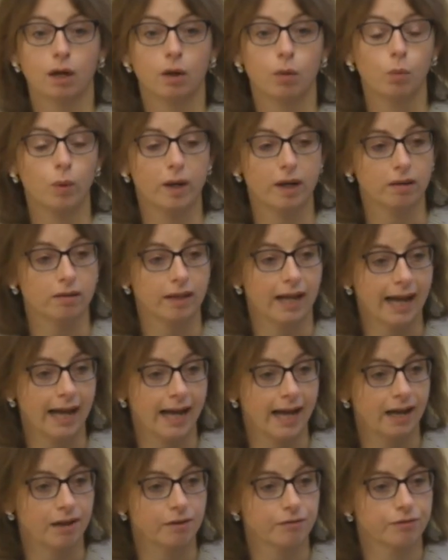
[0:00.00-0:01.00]
will
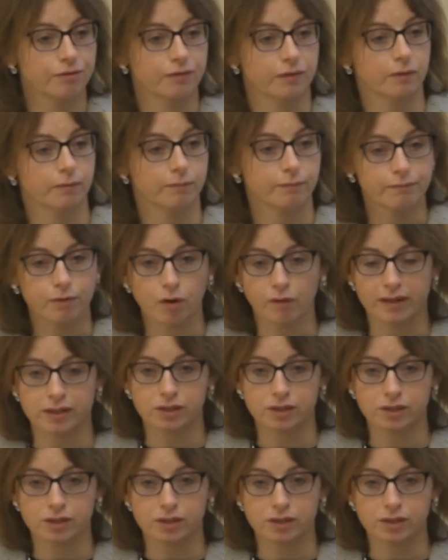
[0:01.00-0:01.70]
have, for